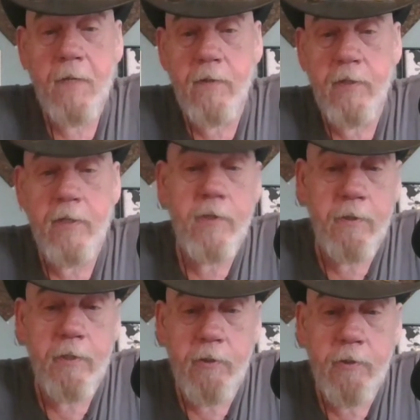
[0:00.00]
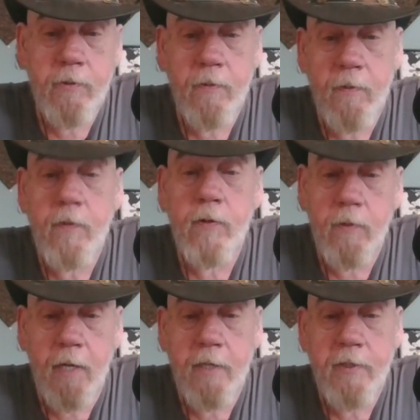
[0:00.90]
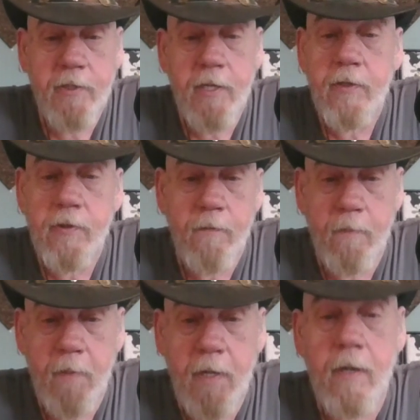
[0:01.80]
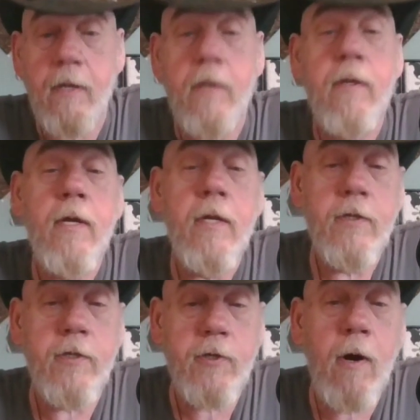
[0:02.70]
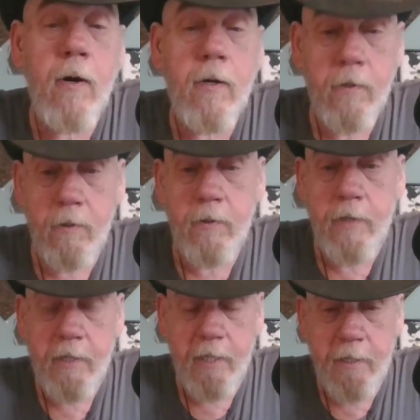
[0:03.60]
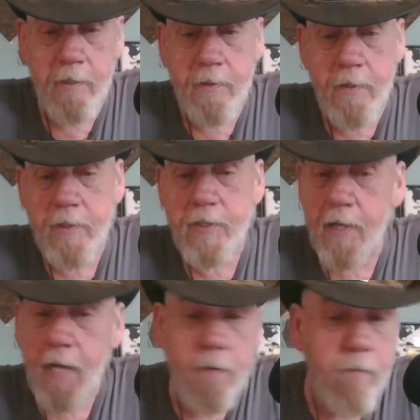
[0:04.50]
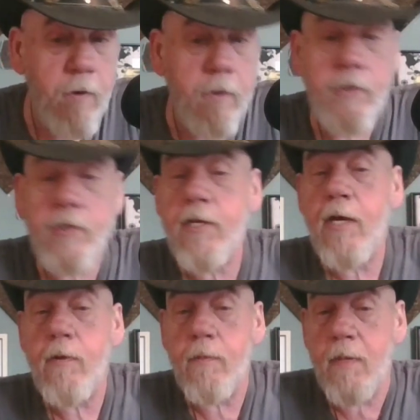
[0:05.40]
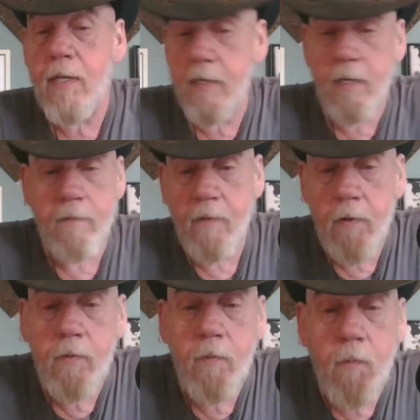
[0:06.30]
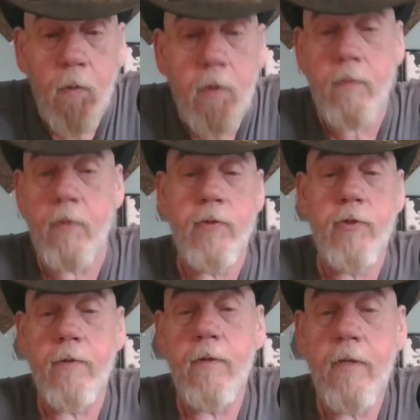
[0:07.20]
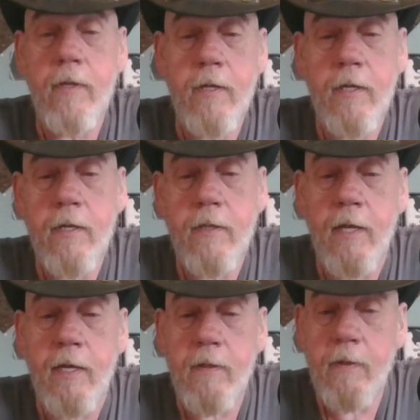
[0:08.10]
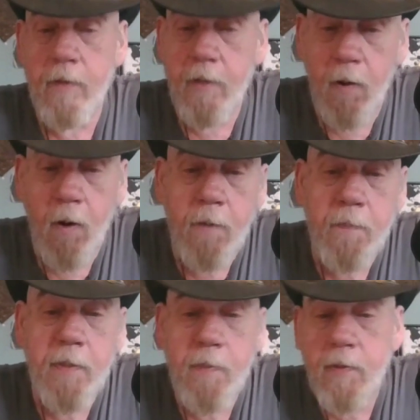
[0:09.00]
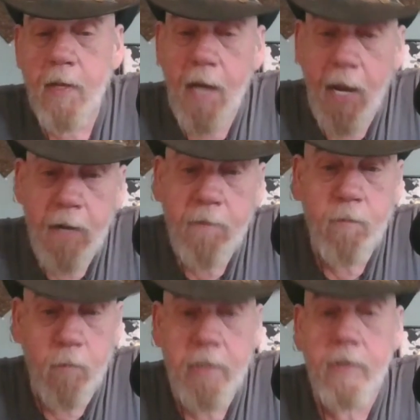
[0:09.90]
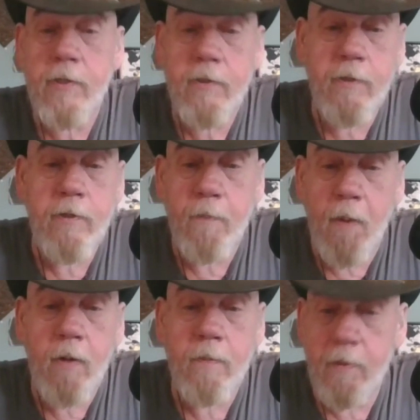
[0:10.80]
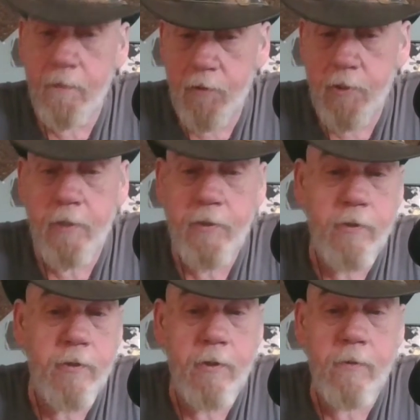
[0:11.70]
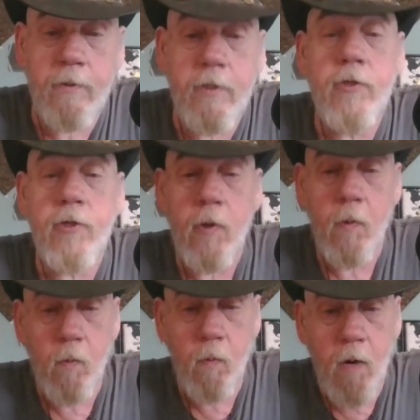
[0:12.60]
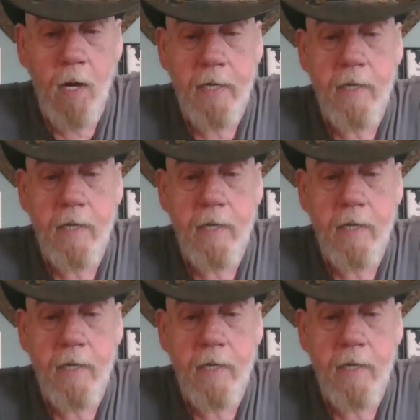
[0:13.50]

the Attorney General of the United States of America, to start looking into this. And I've heard scuttlebutt and I've heard rumors that there are people that have went to the Department of Justice on this right